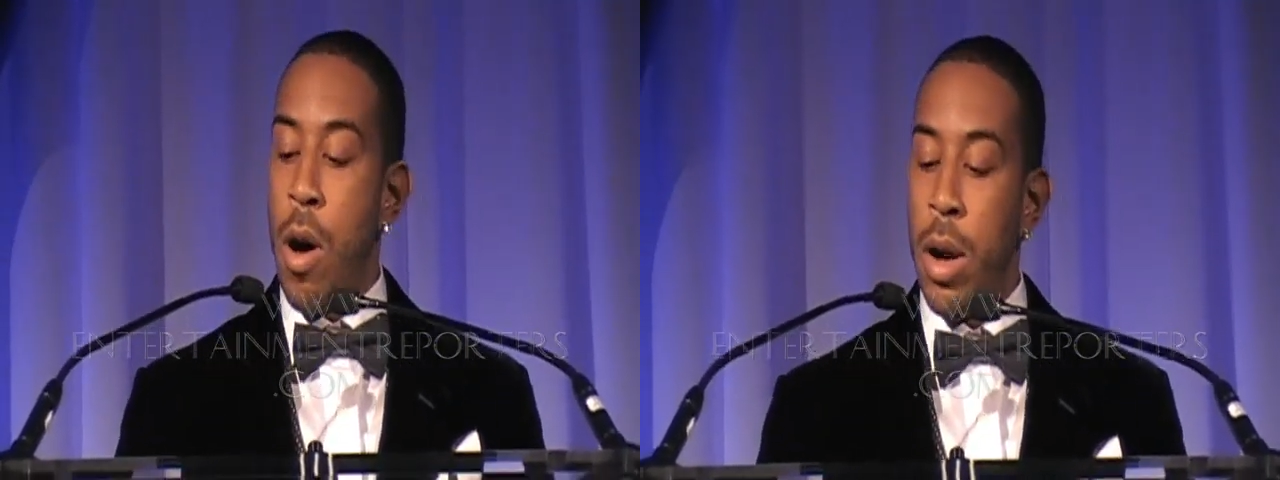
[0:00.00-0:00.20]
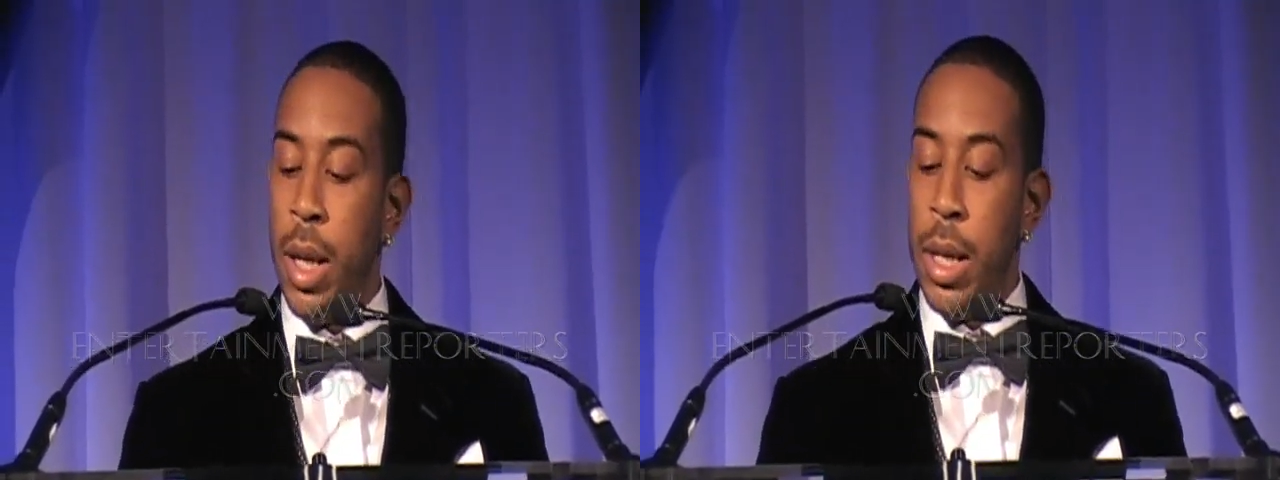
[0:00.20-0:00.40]

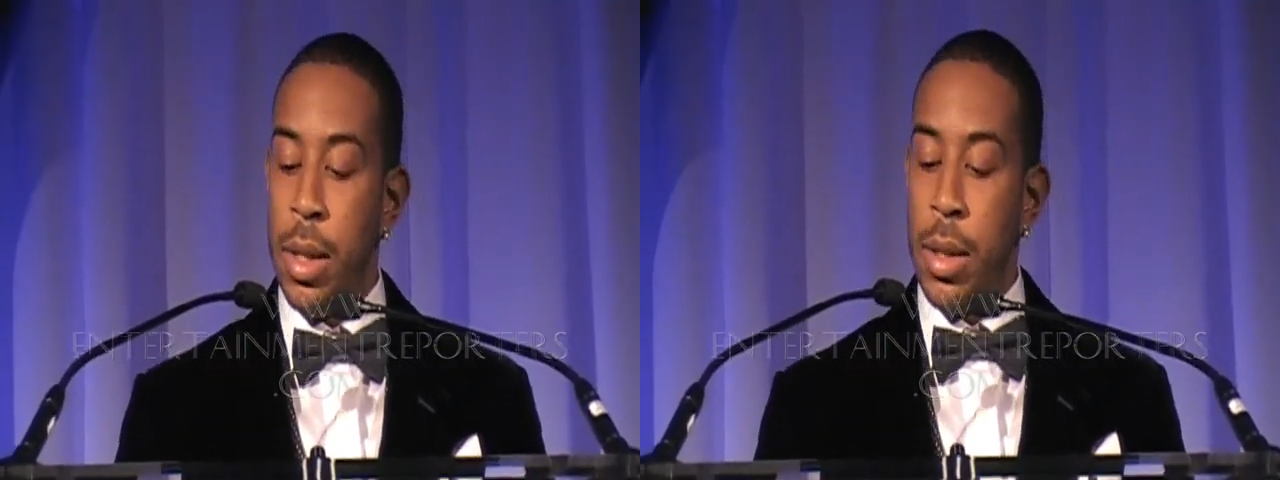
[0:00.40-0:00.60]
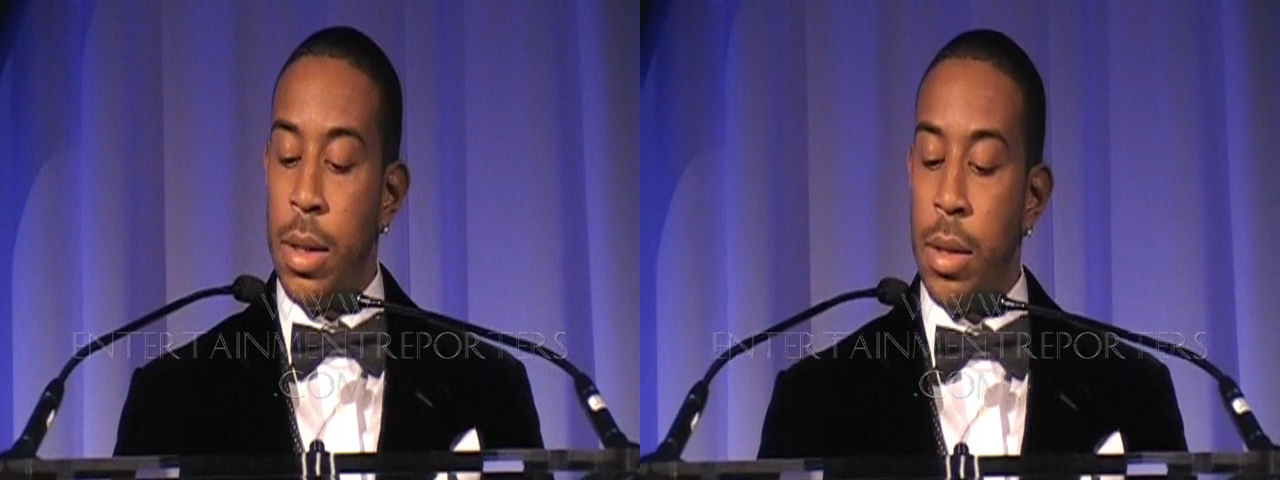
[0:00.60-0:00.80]

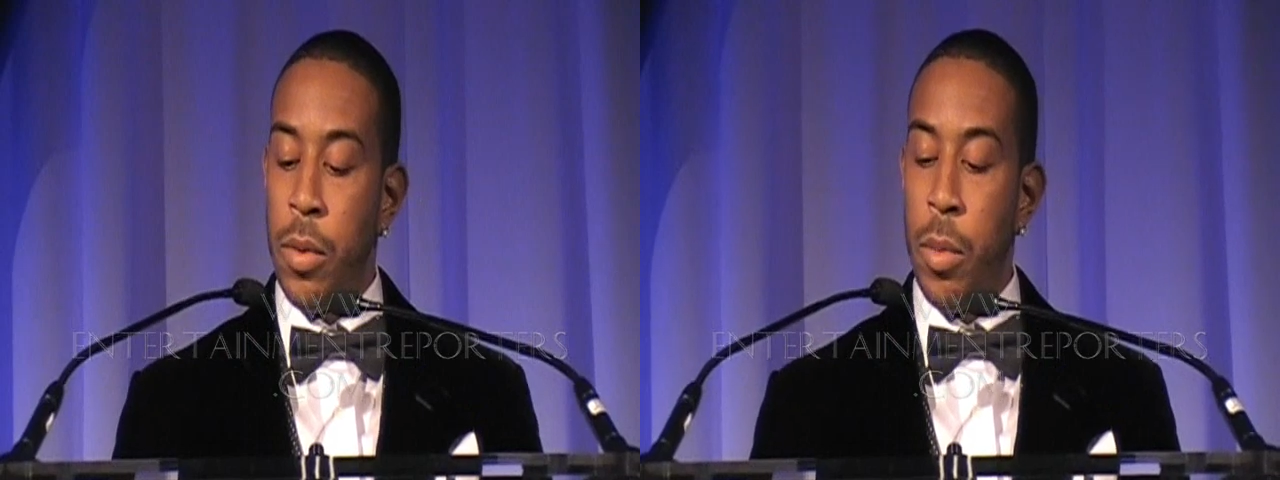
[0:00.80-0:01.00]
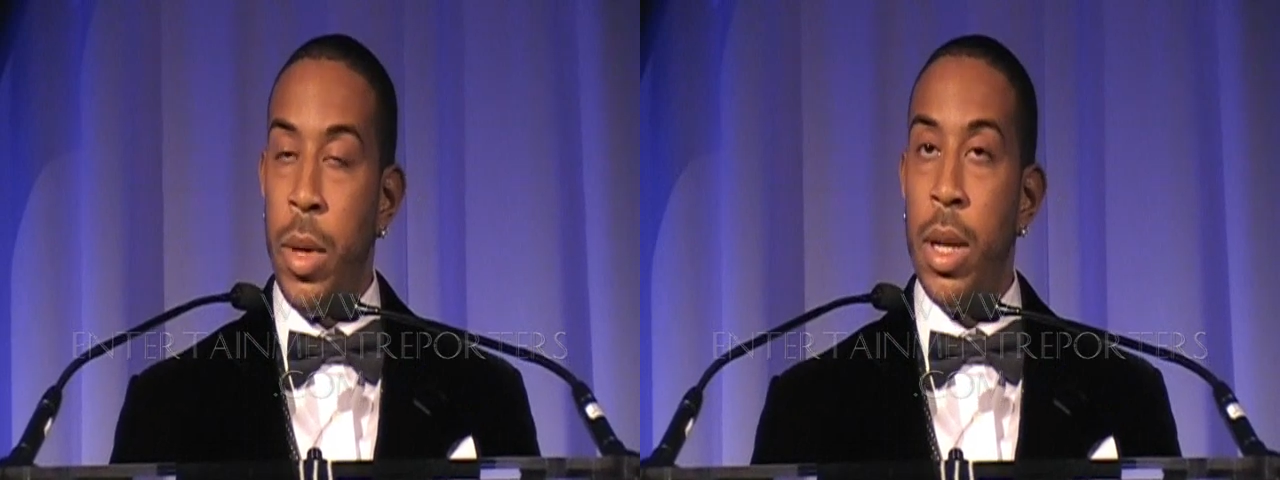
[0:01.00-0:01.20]
audience
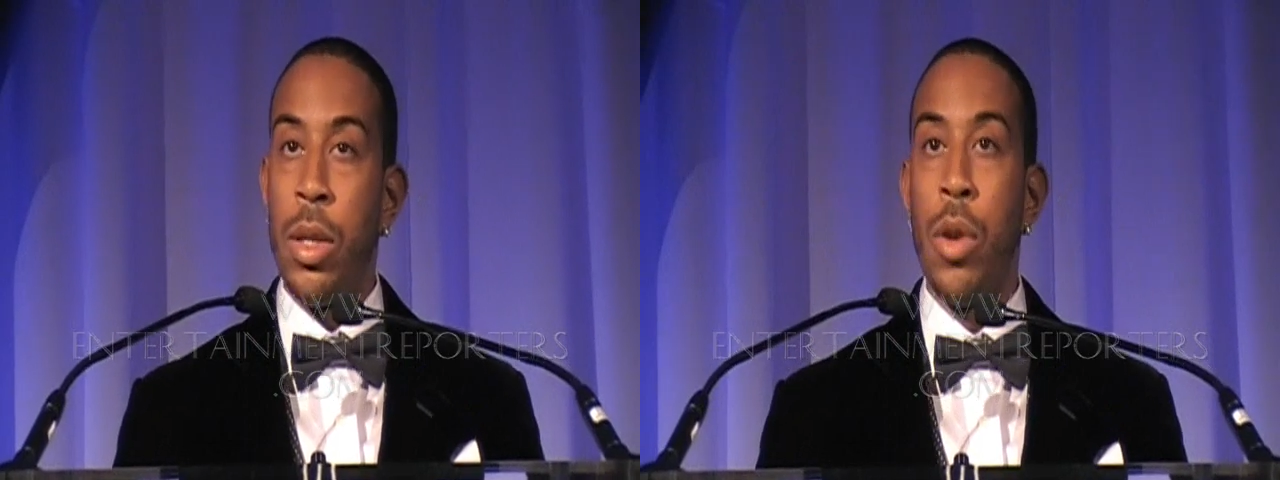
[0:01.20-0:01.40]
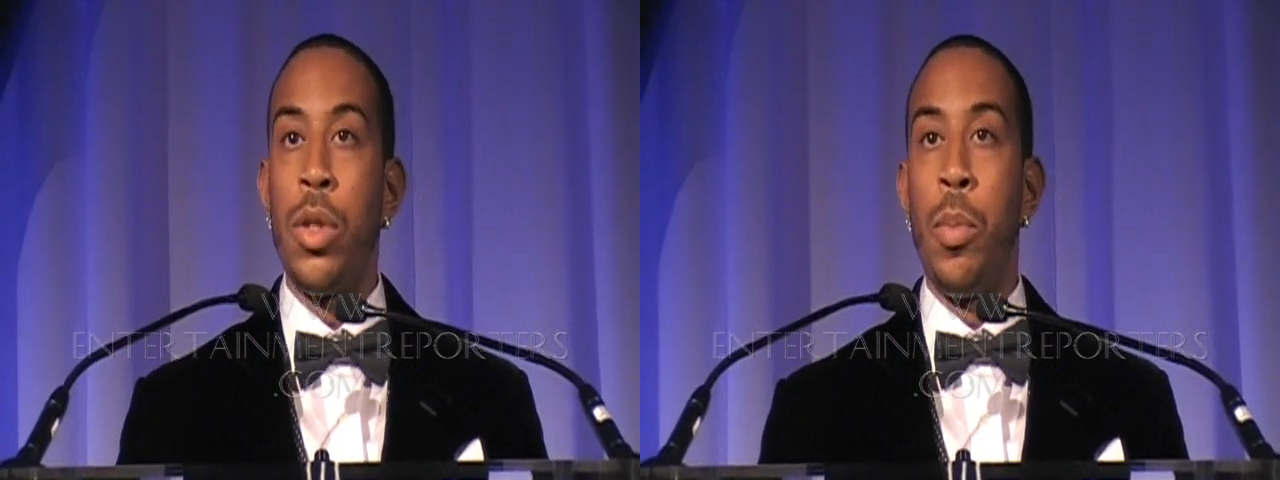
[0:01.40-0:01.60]
for being
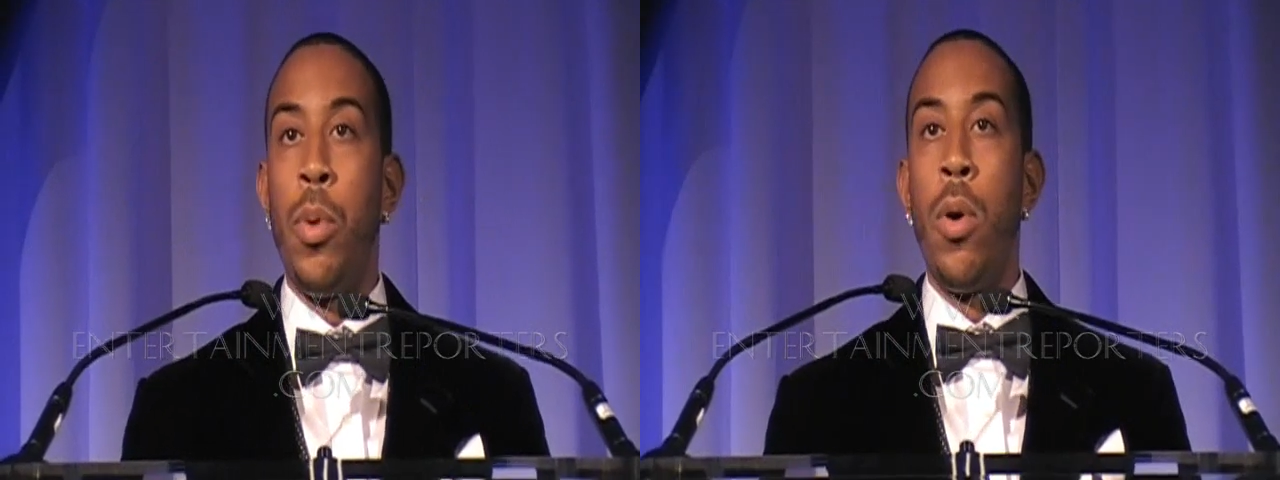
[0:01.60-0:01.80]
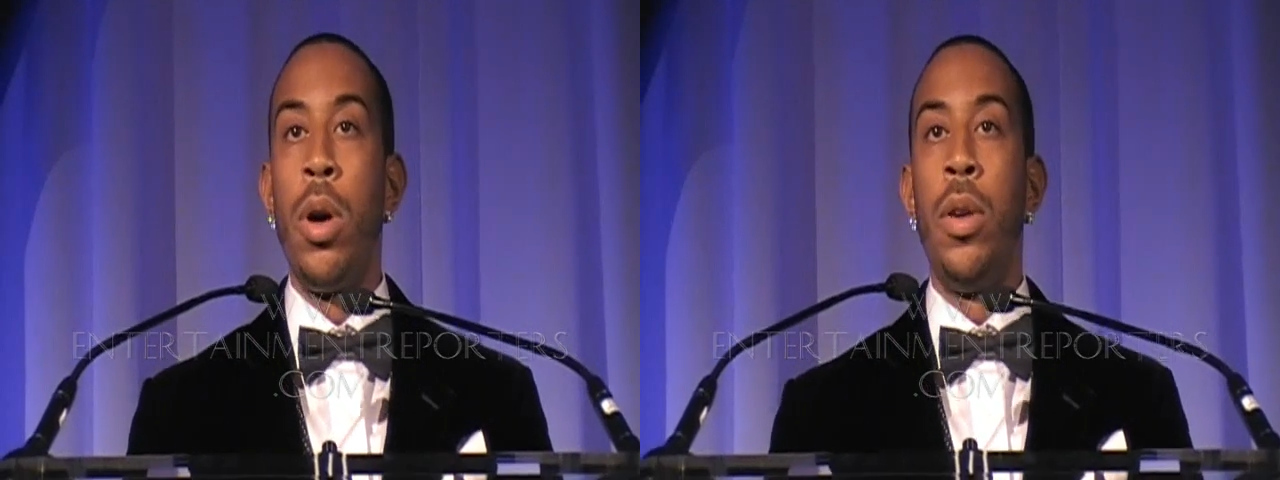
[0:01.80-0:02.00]
so
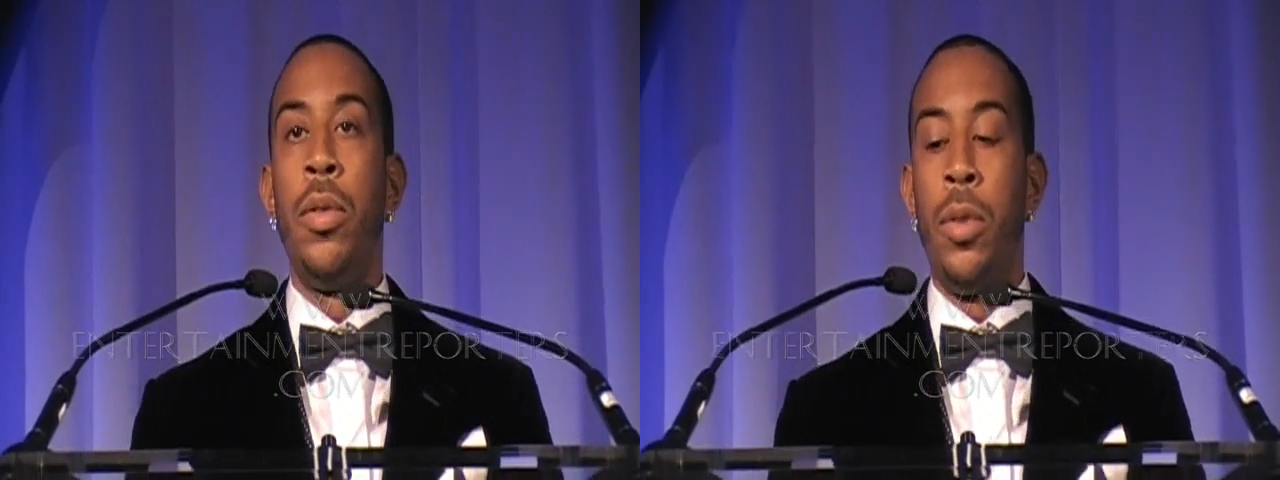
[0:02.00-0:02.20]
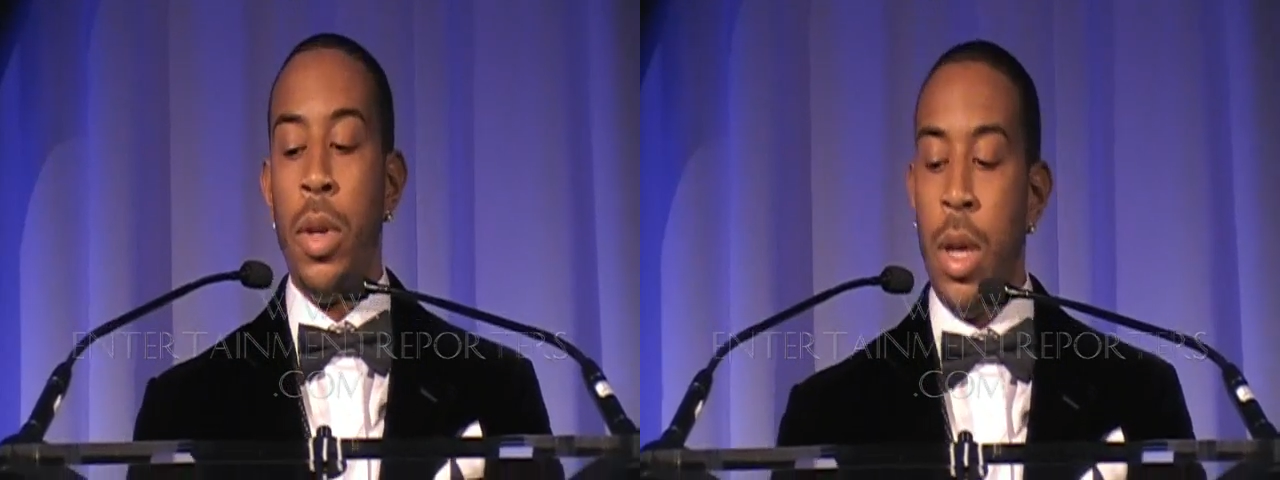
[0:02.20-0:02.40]

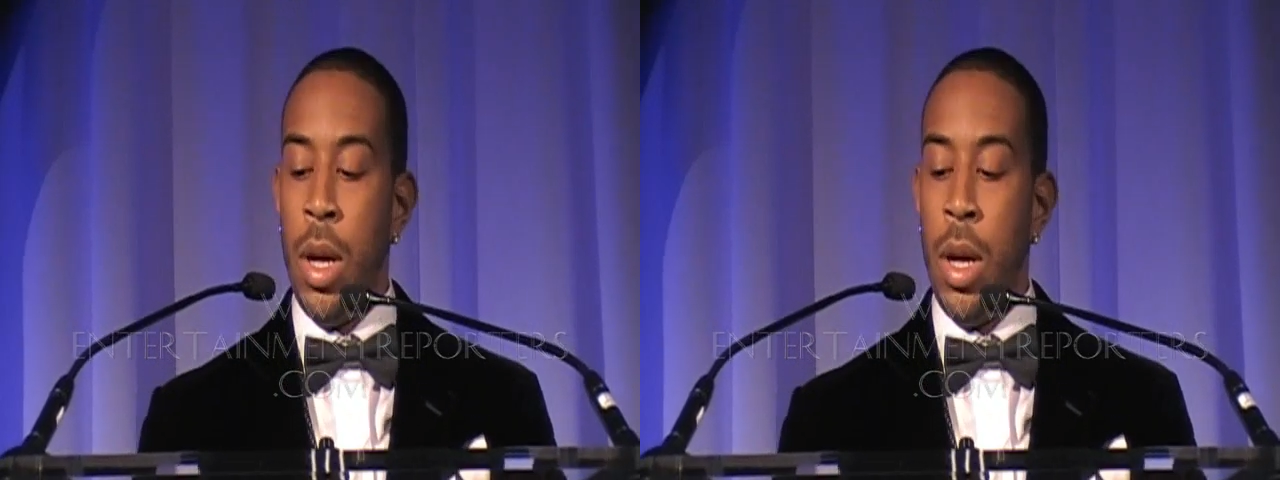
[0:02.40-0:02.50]
supportive